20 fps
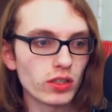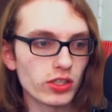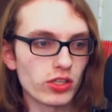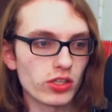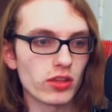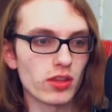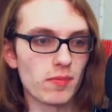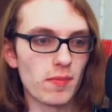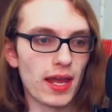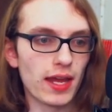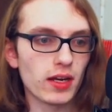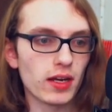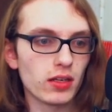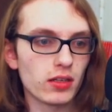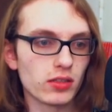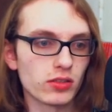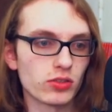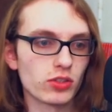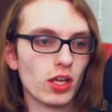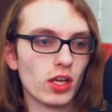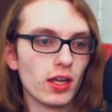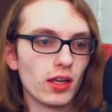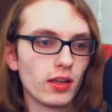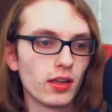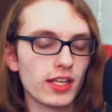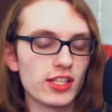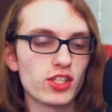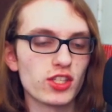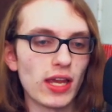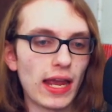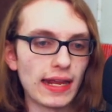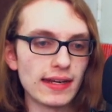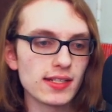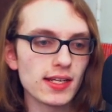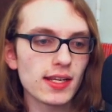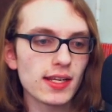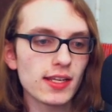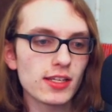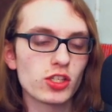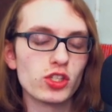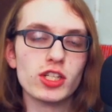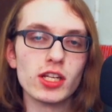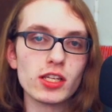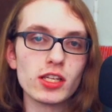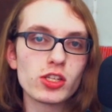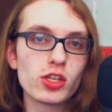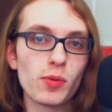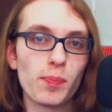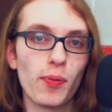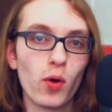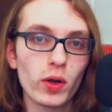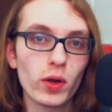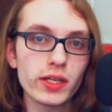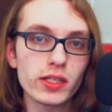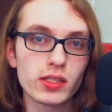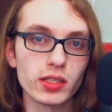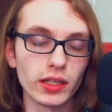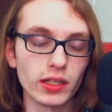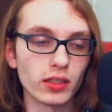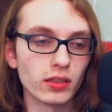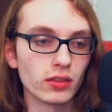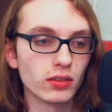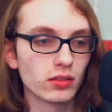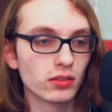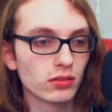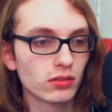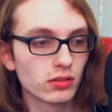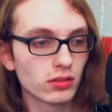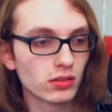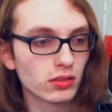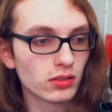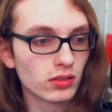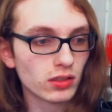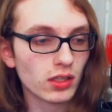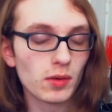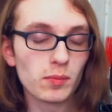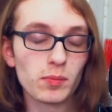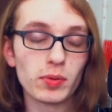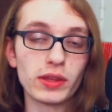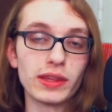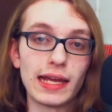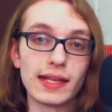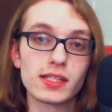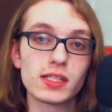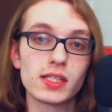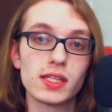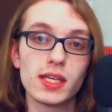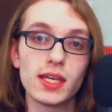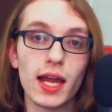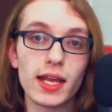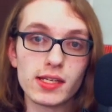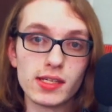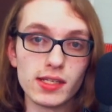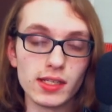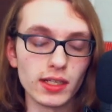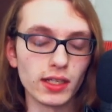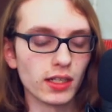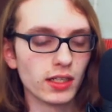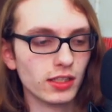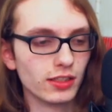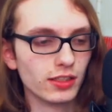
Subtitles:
It's thematic. Its ending is disappointing. But that's the idea.